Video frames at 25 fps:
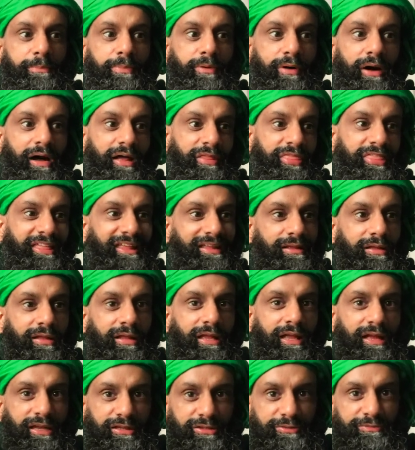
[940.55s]
but I think
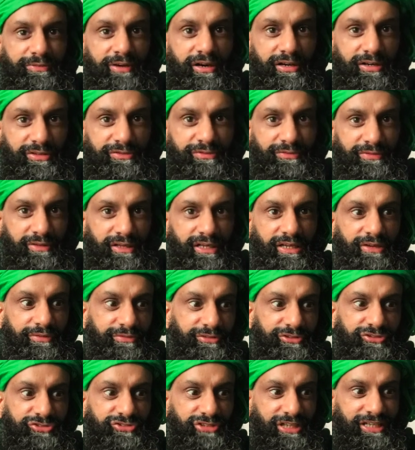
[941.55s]
as far as
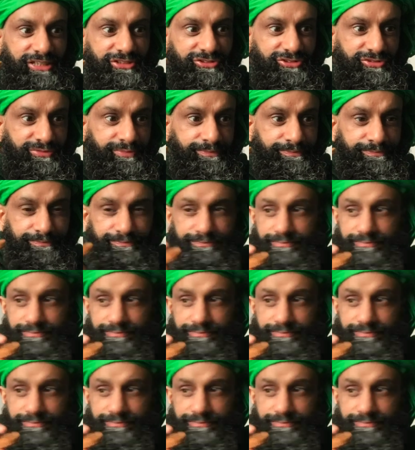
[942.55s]
flavours, taste,